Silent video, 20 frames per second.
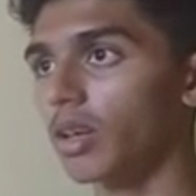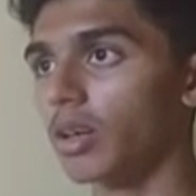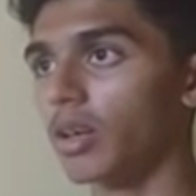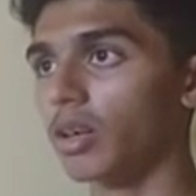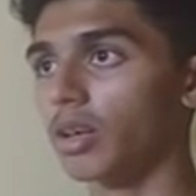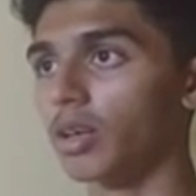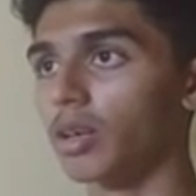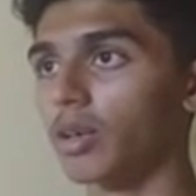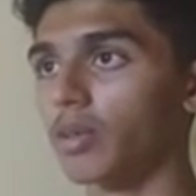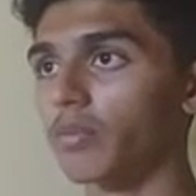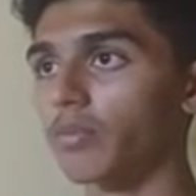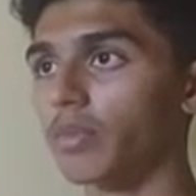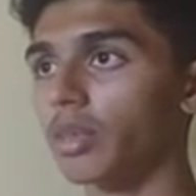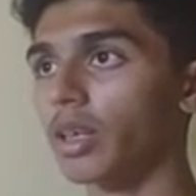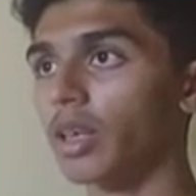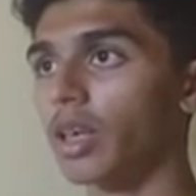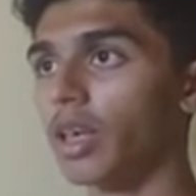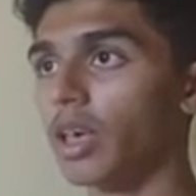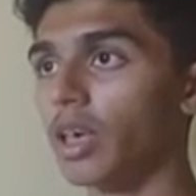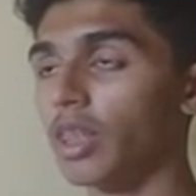um,
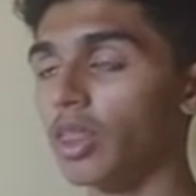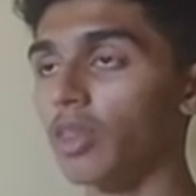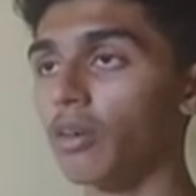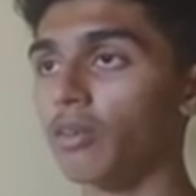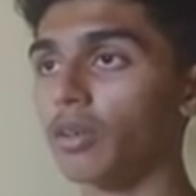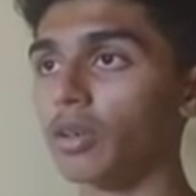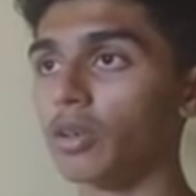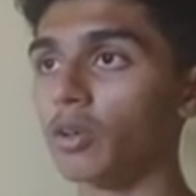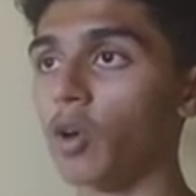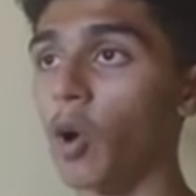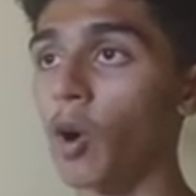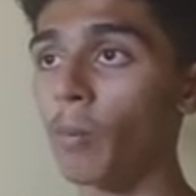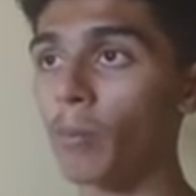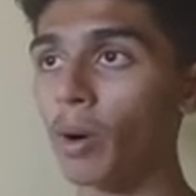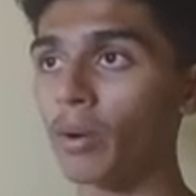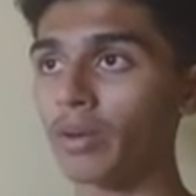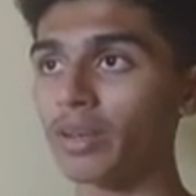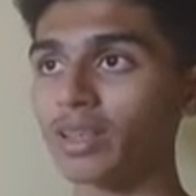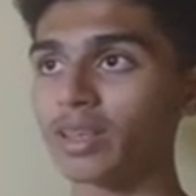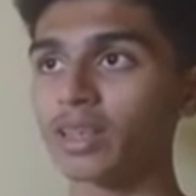the
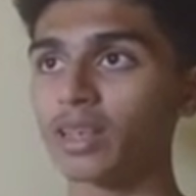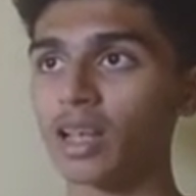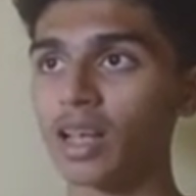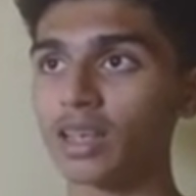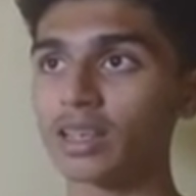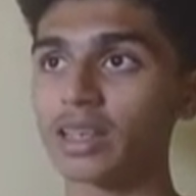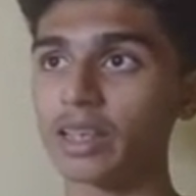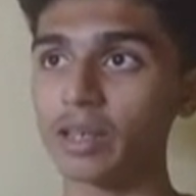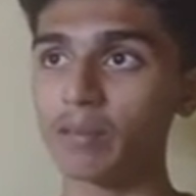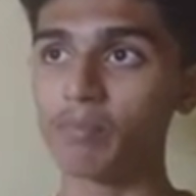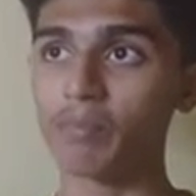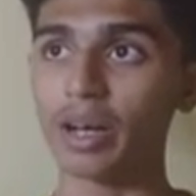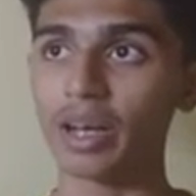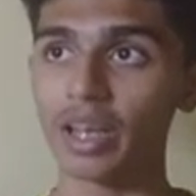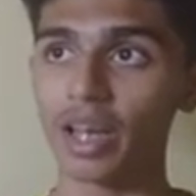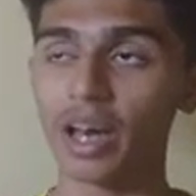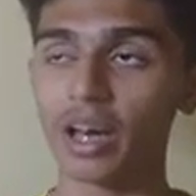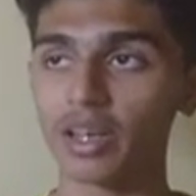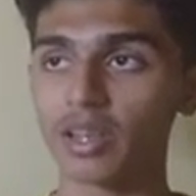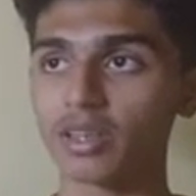compounders class in
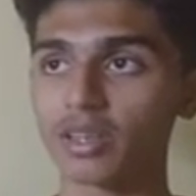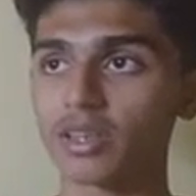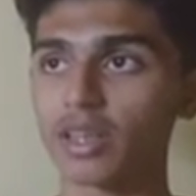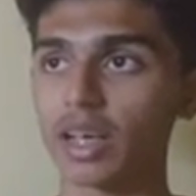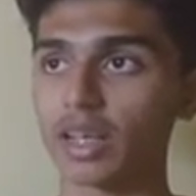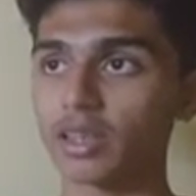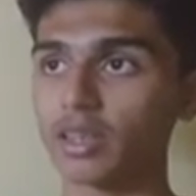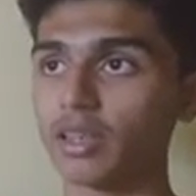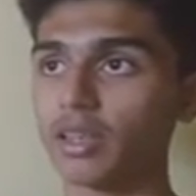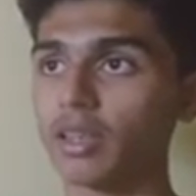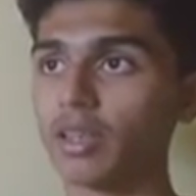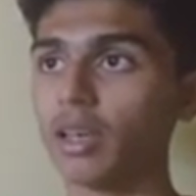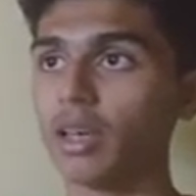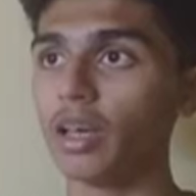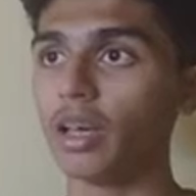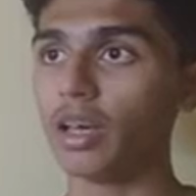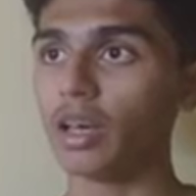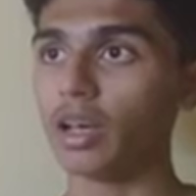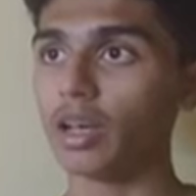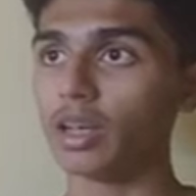Banaras. Actually
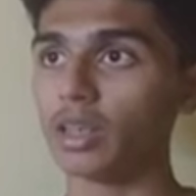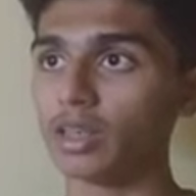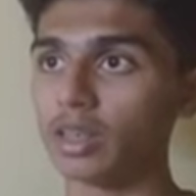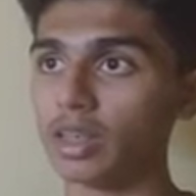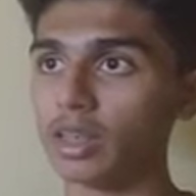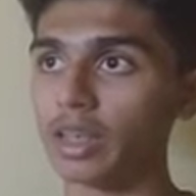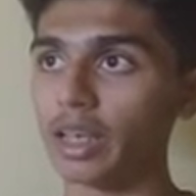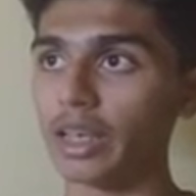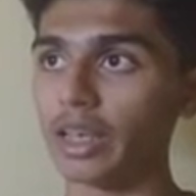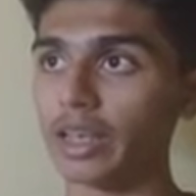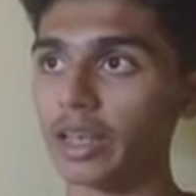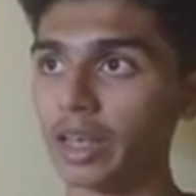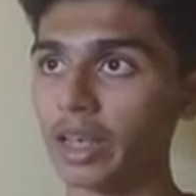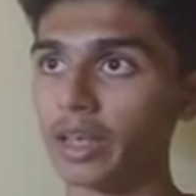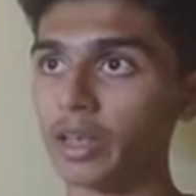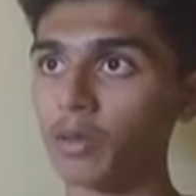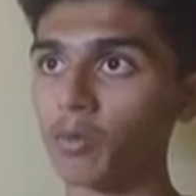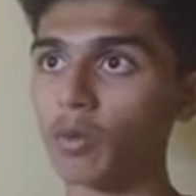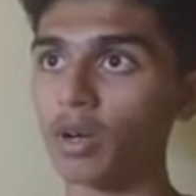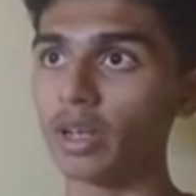it's in
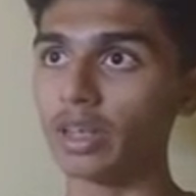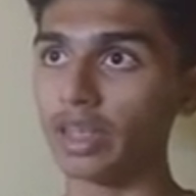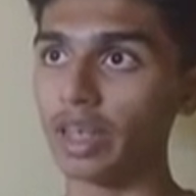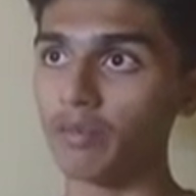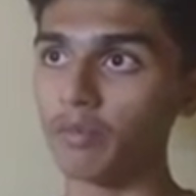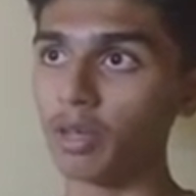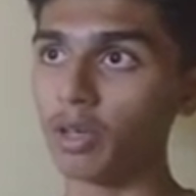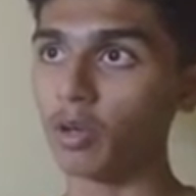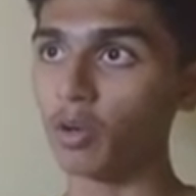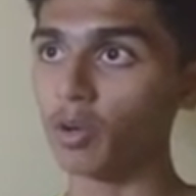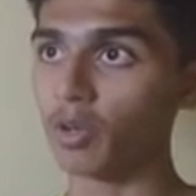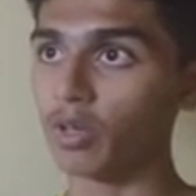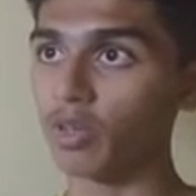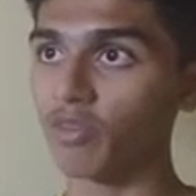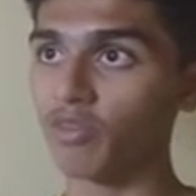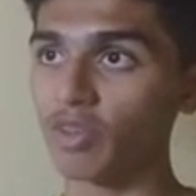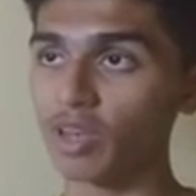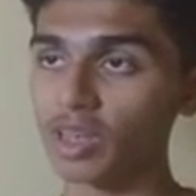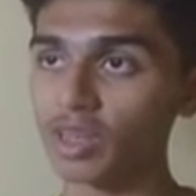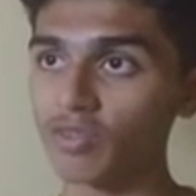1881. Then we go to the
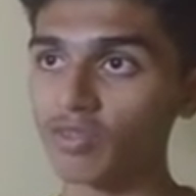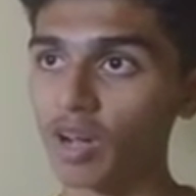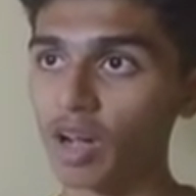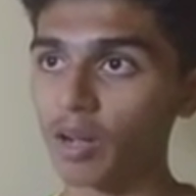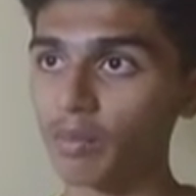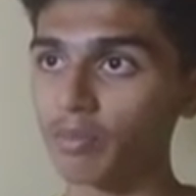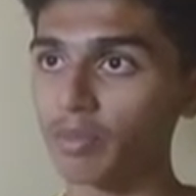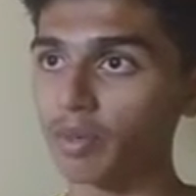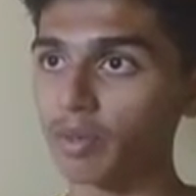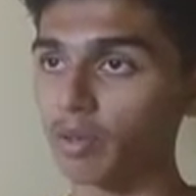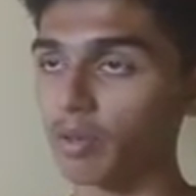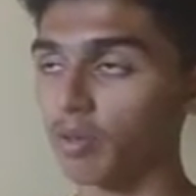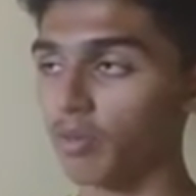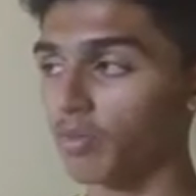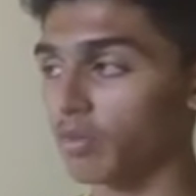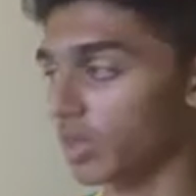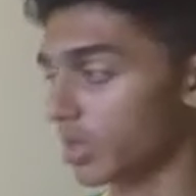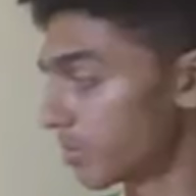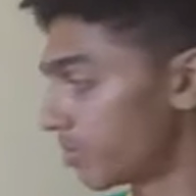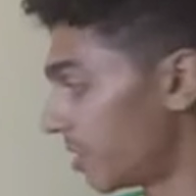first B
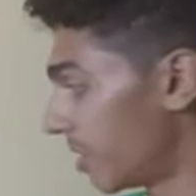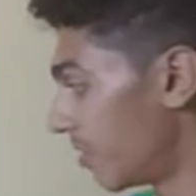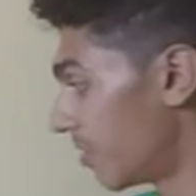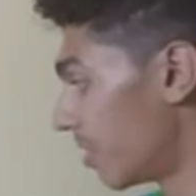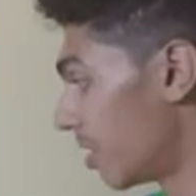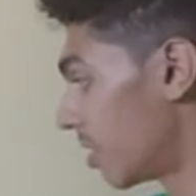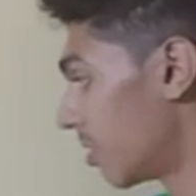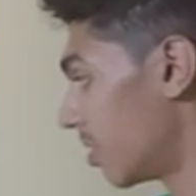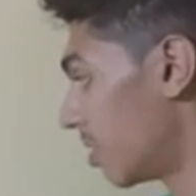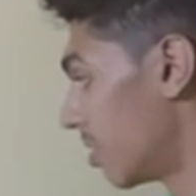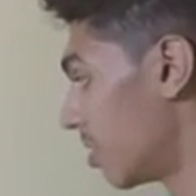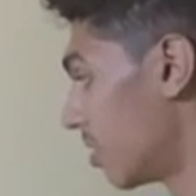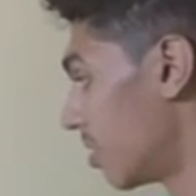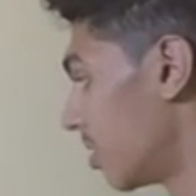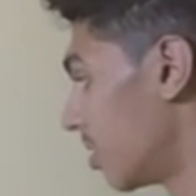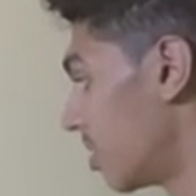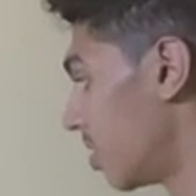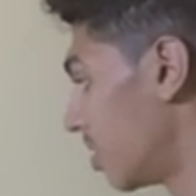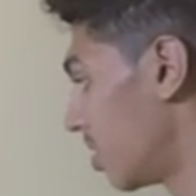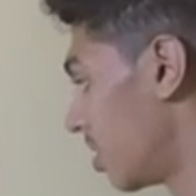farm.
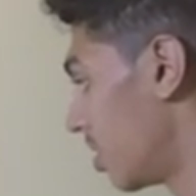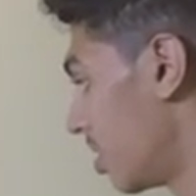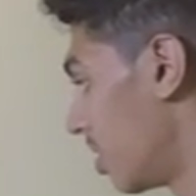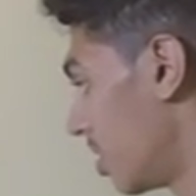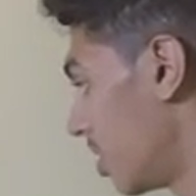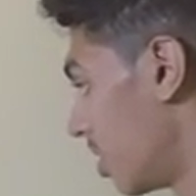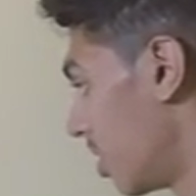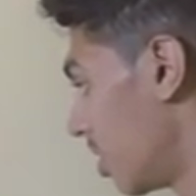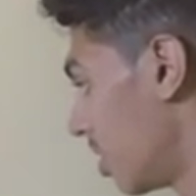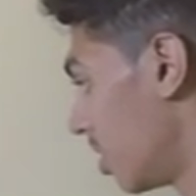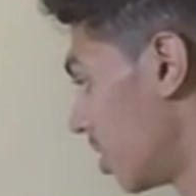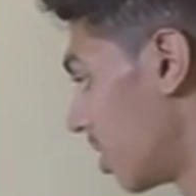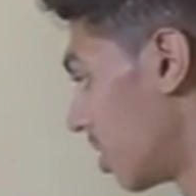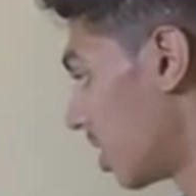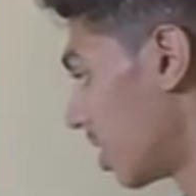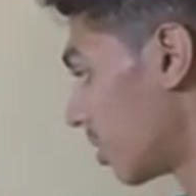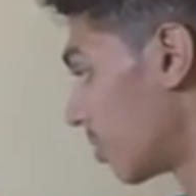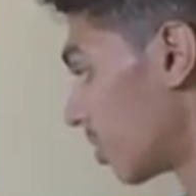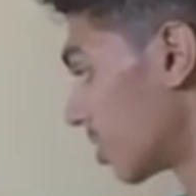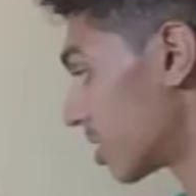
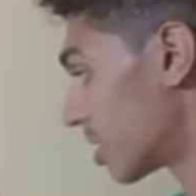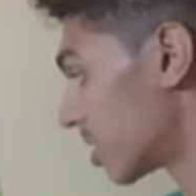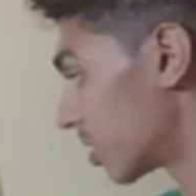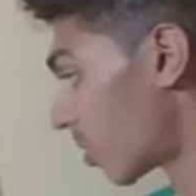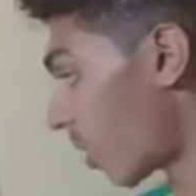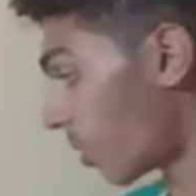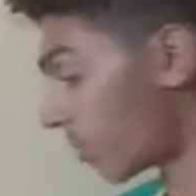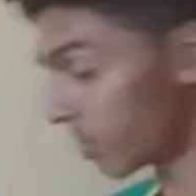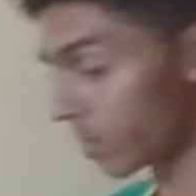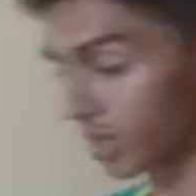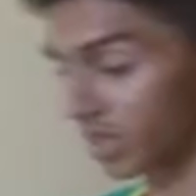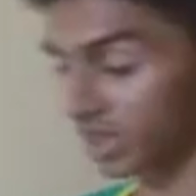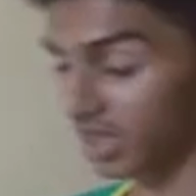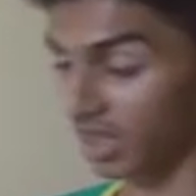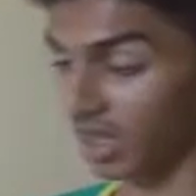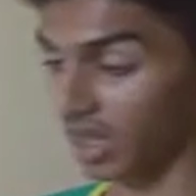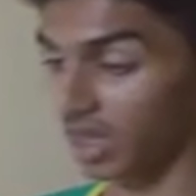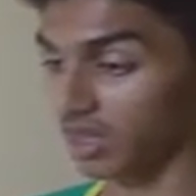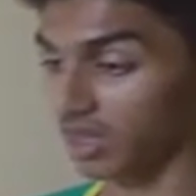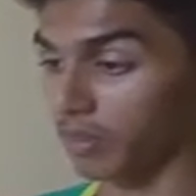It was compounders
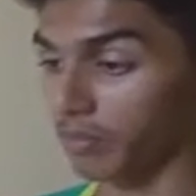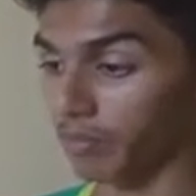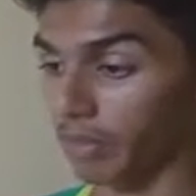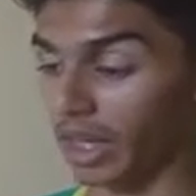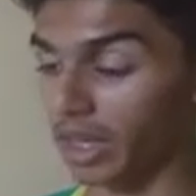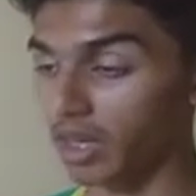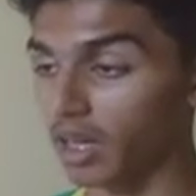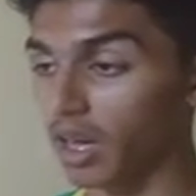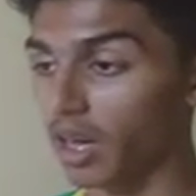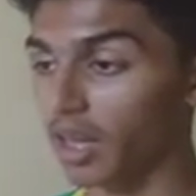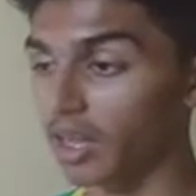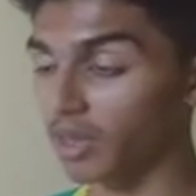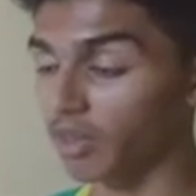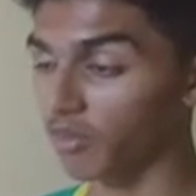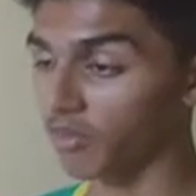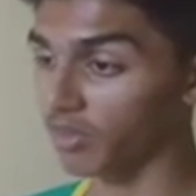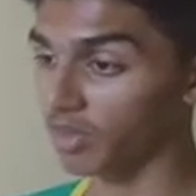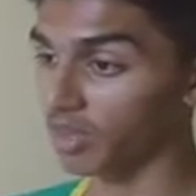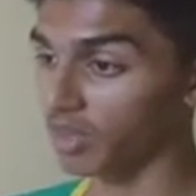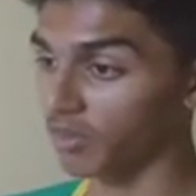class in Bengal, and
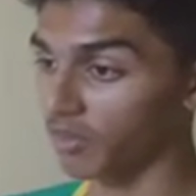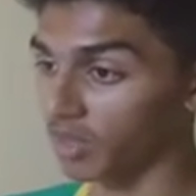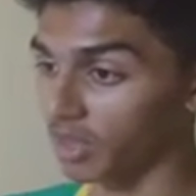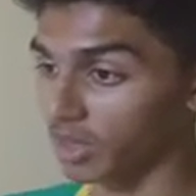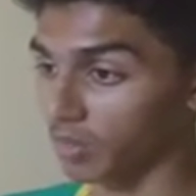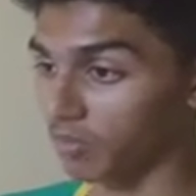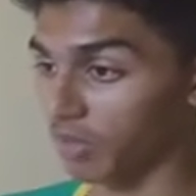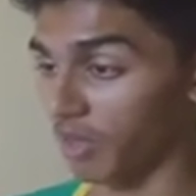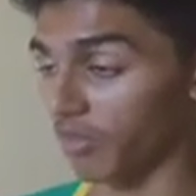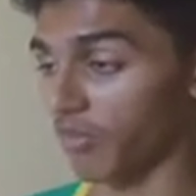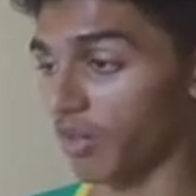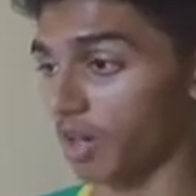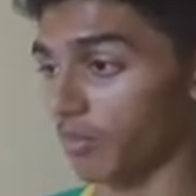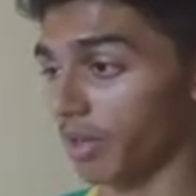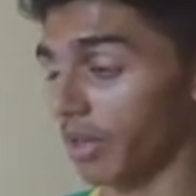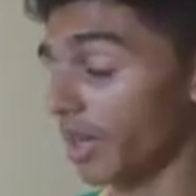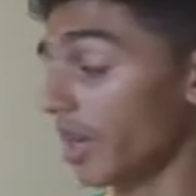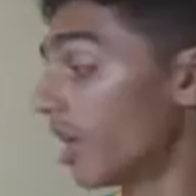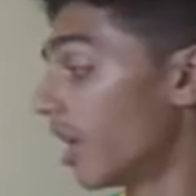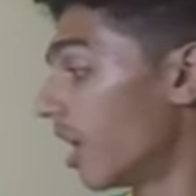the first B
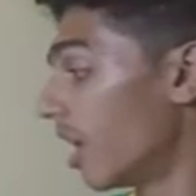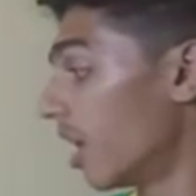farm in